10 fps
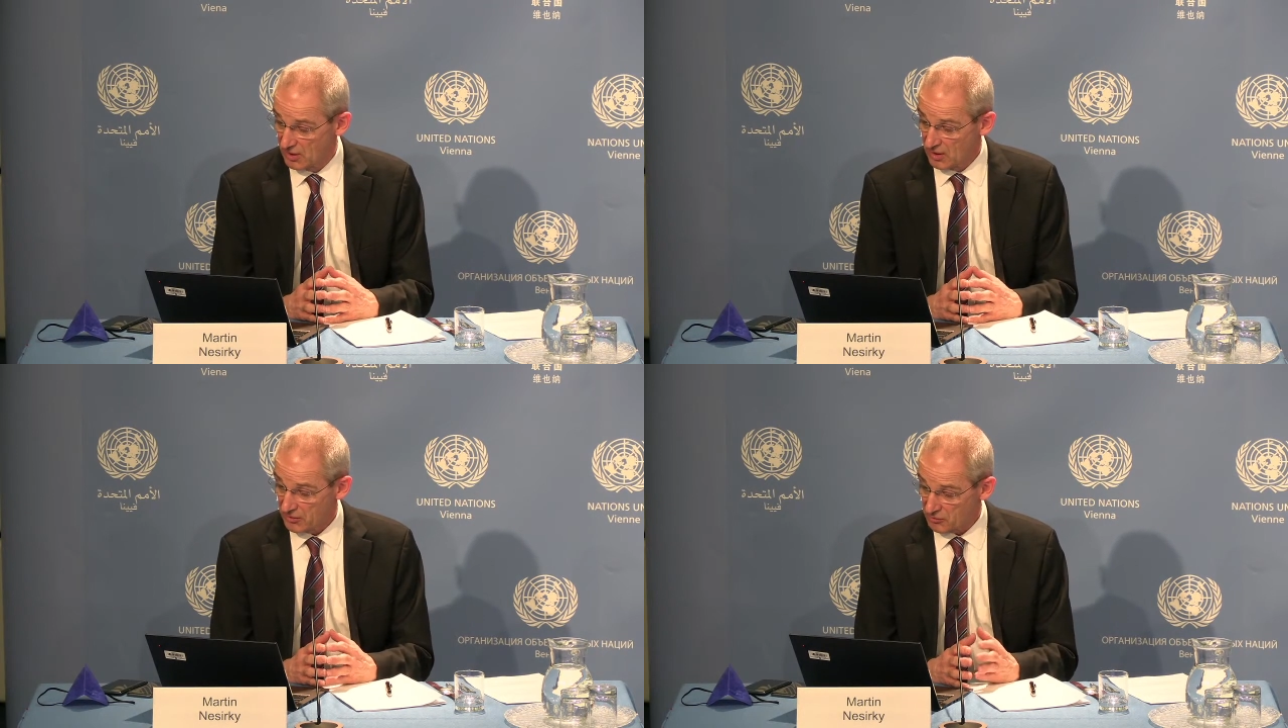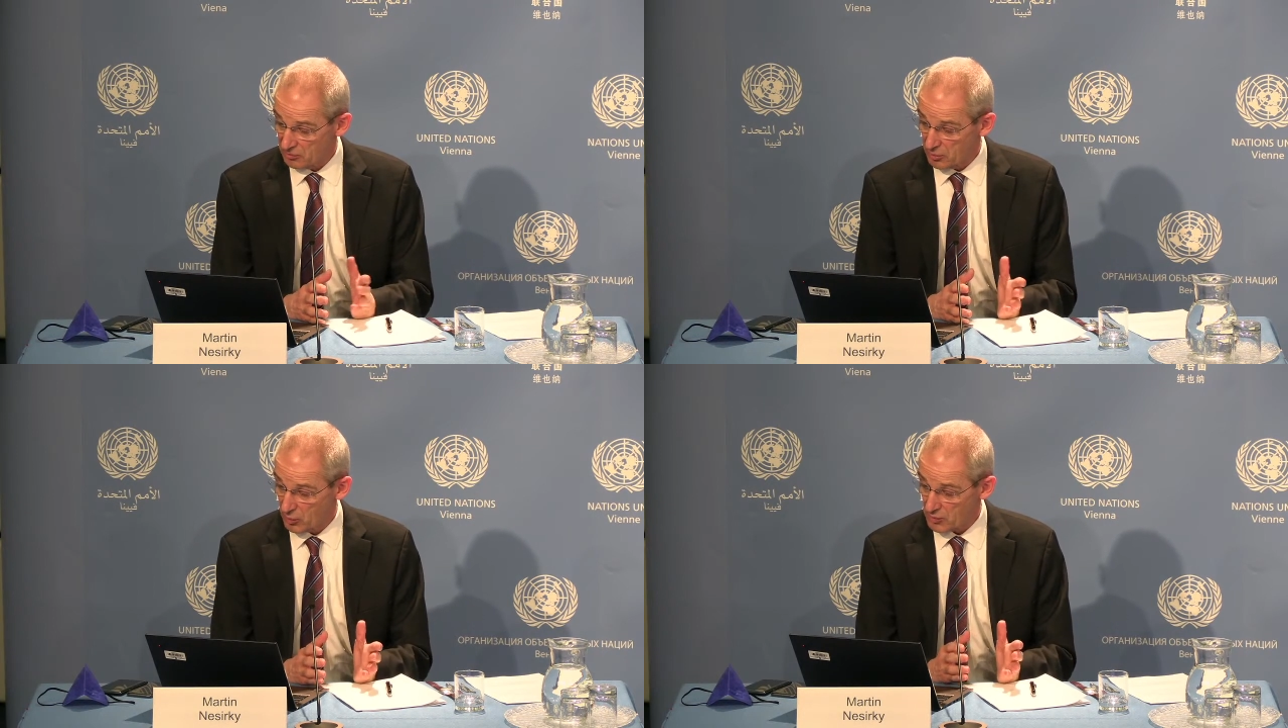the
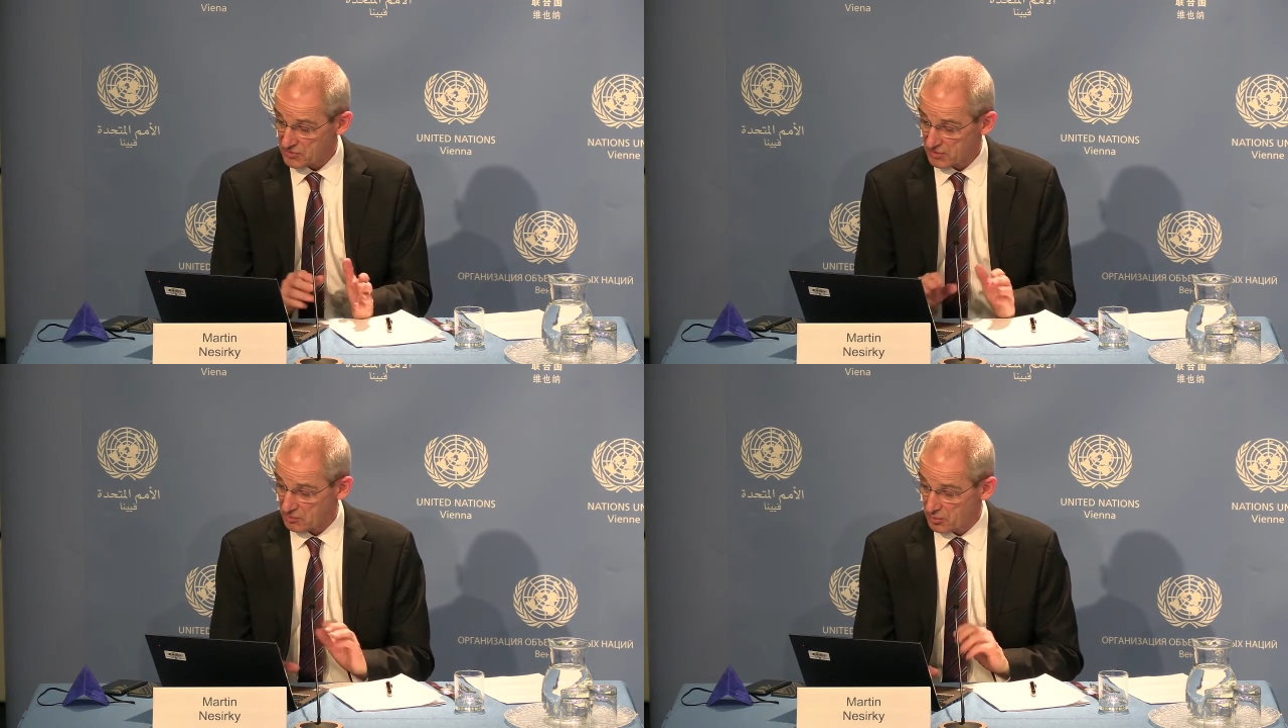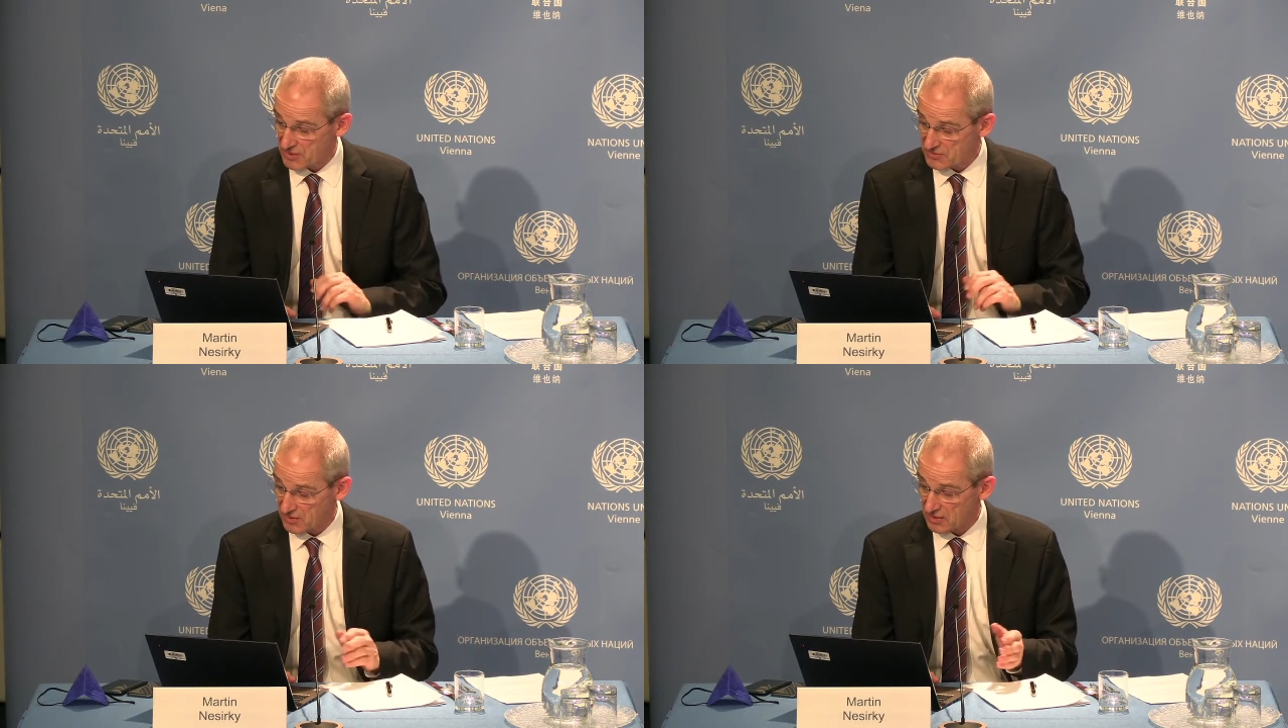report and the press
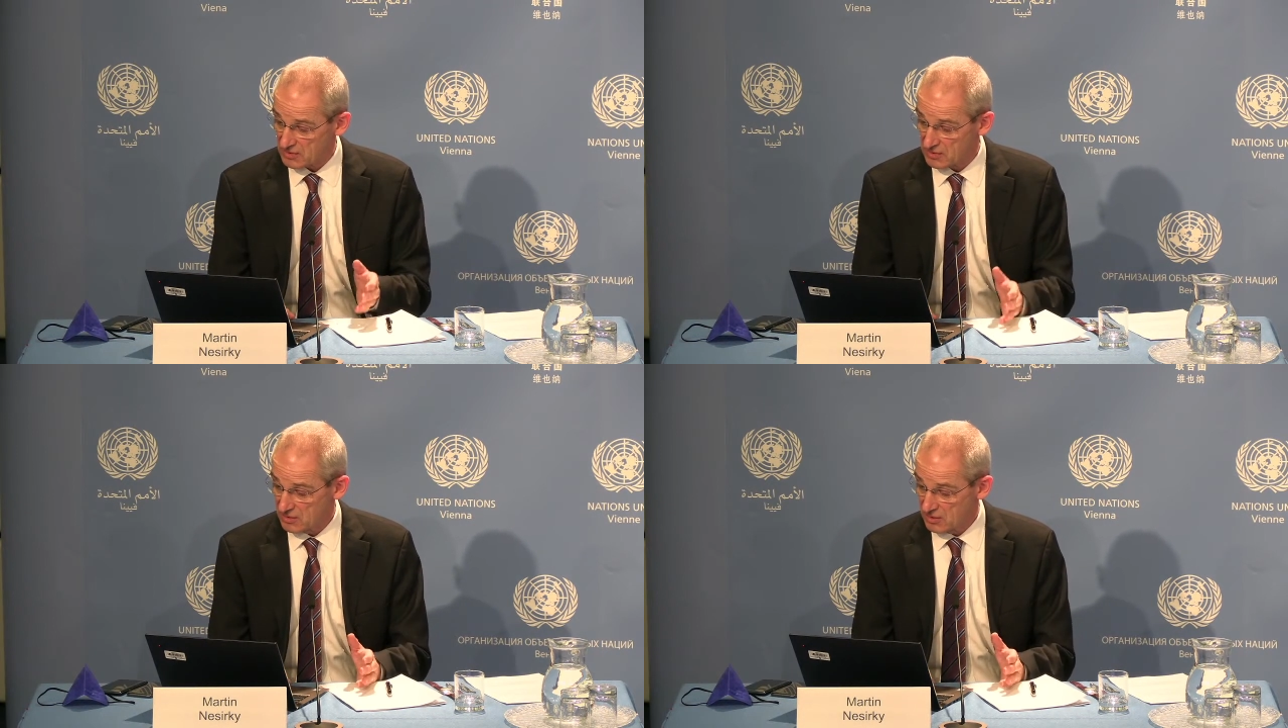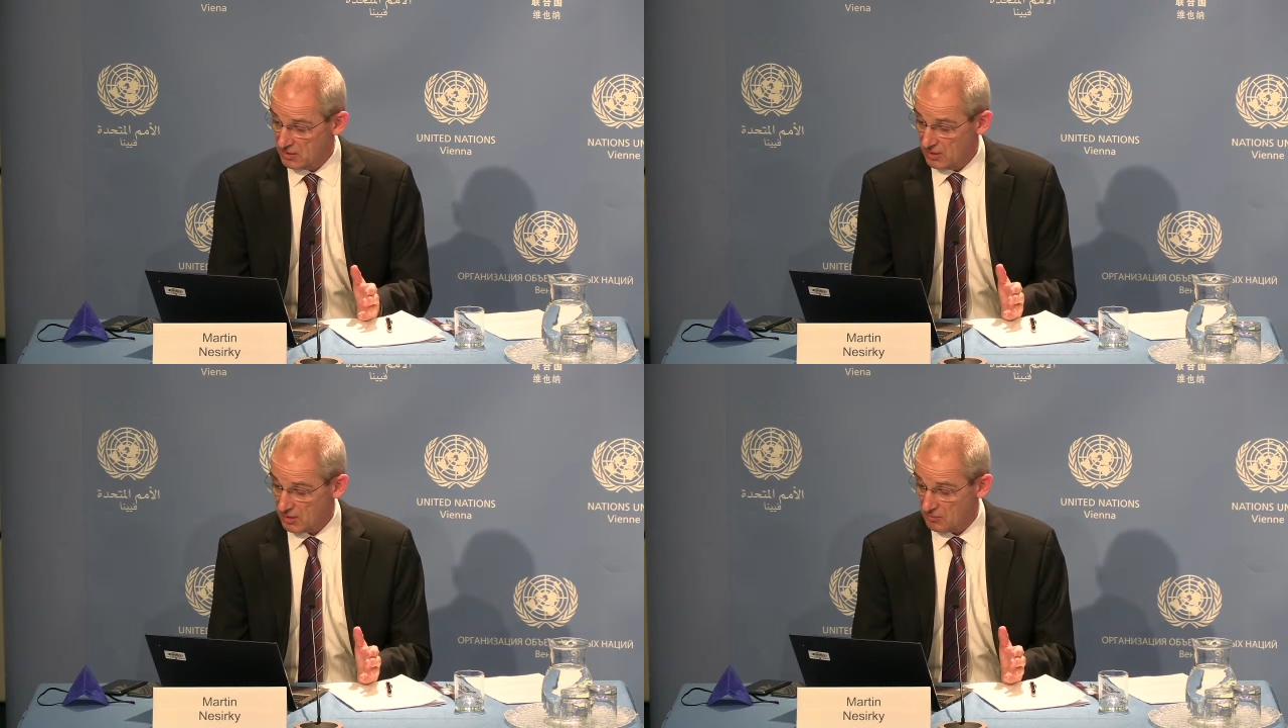kit
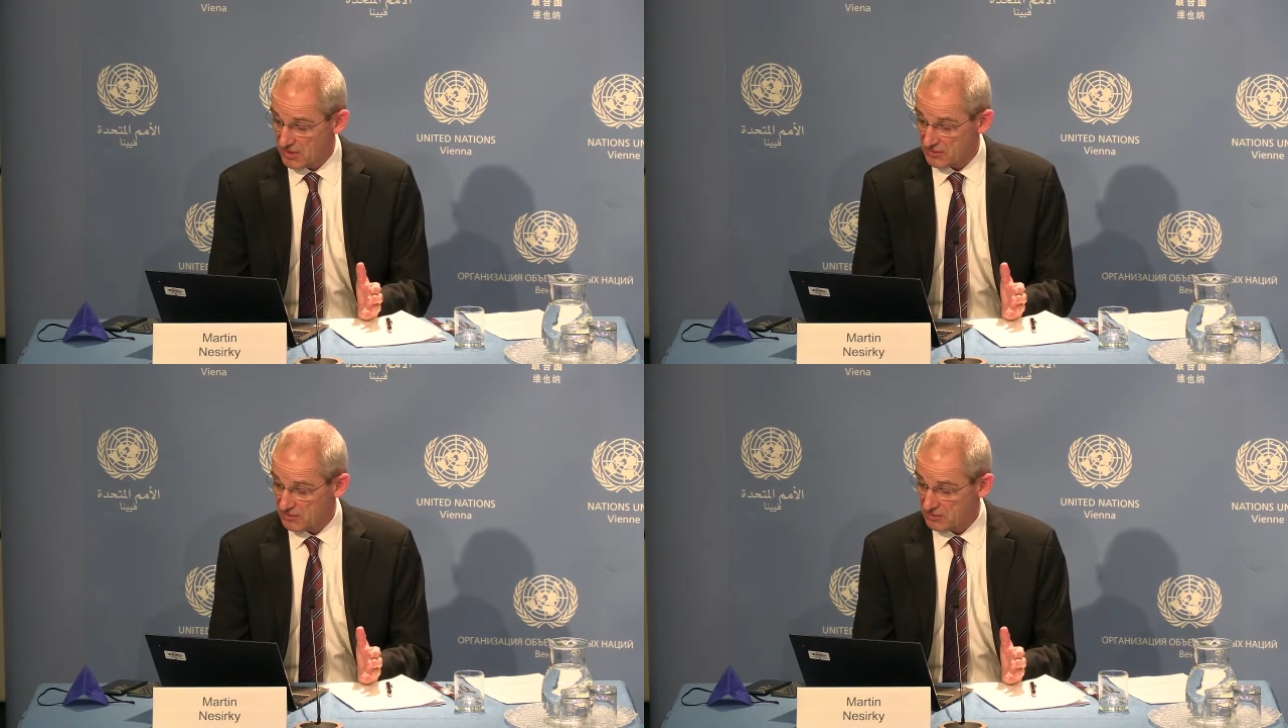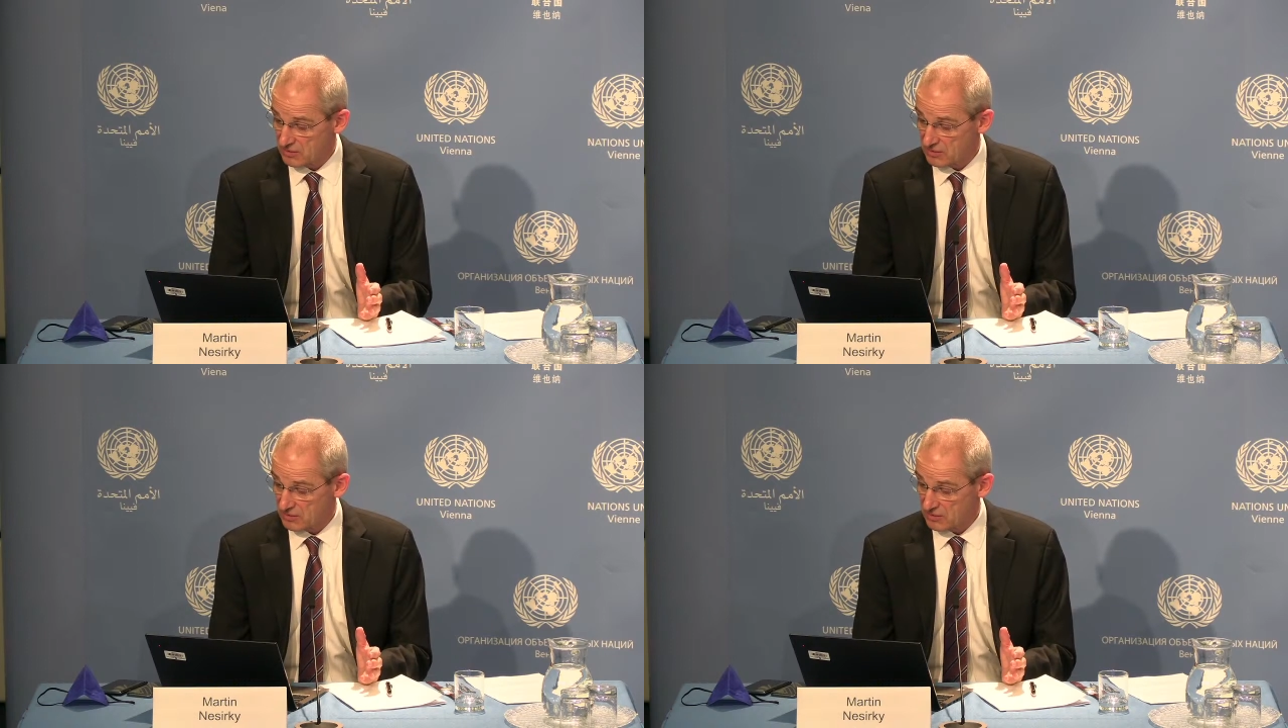uh, makes